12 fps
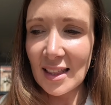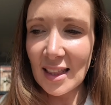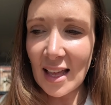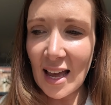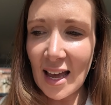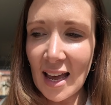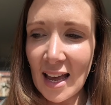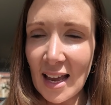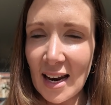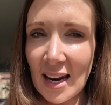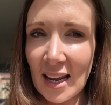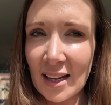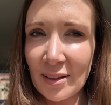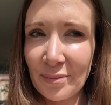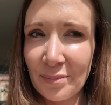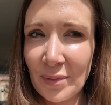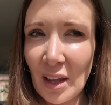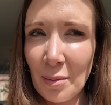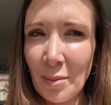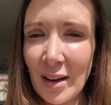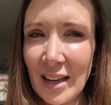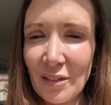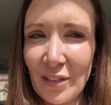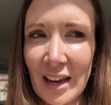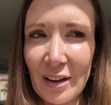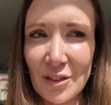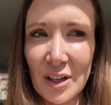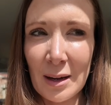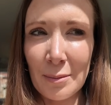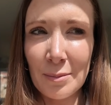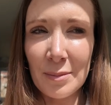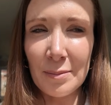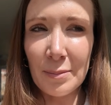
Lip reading: Then I might, if I have time,